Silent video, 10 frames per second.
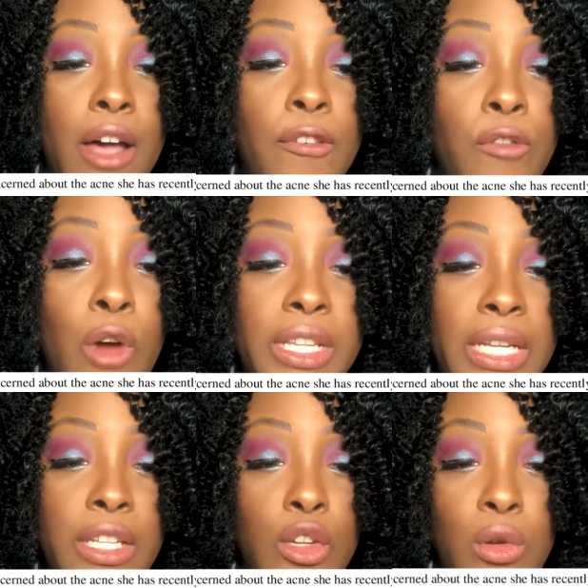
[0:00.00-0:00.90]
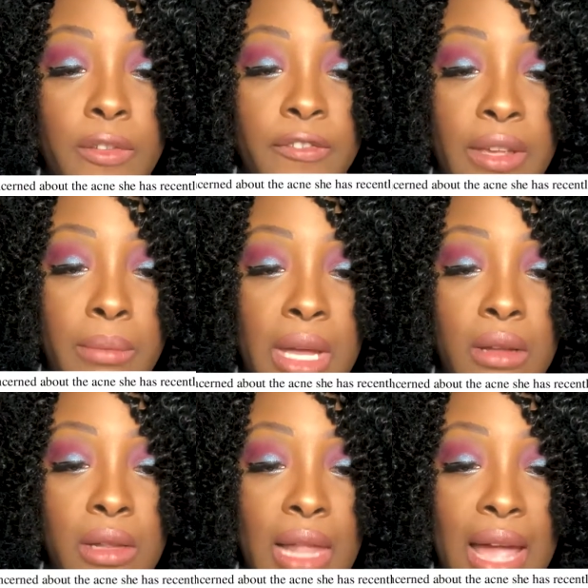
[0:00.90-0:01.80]
A 14-year-old
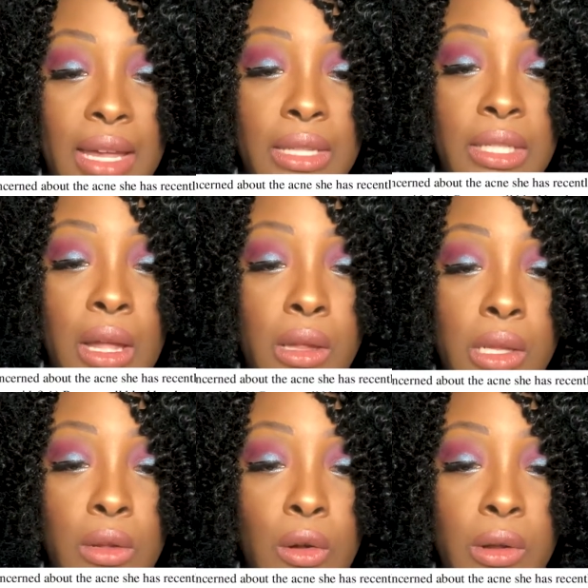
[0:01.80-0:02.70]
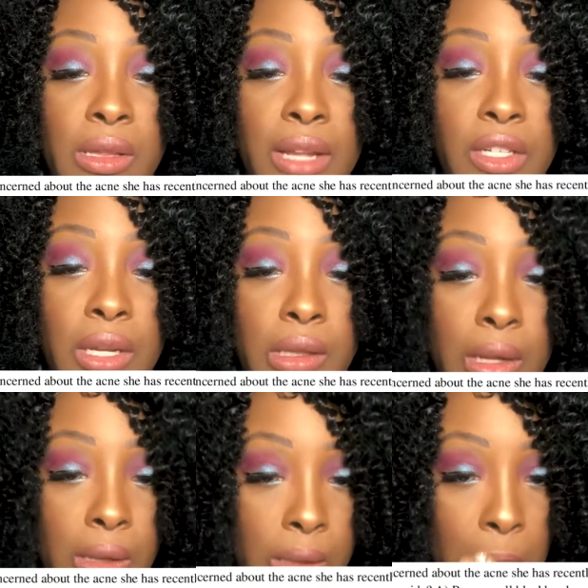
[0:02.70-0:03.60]
female client tells the nurse that she is
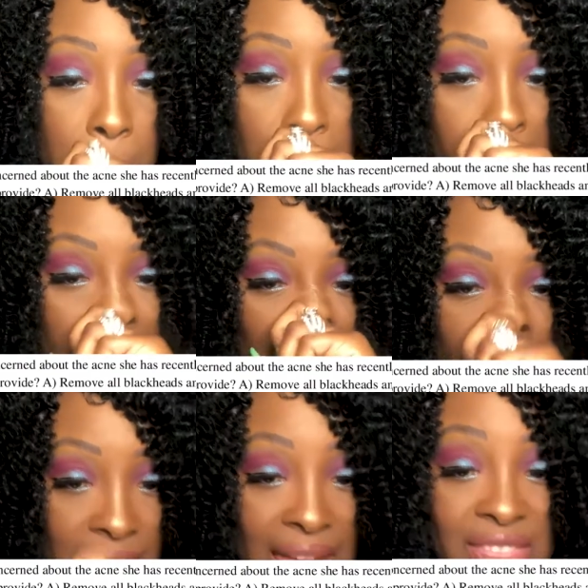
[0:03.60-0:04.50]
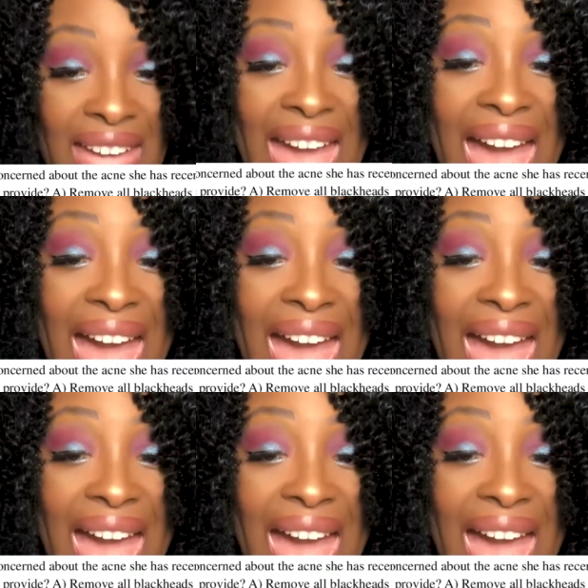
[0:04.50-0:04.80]
concerned about the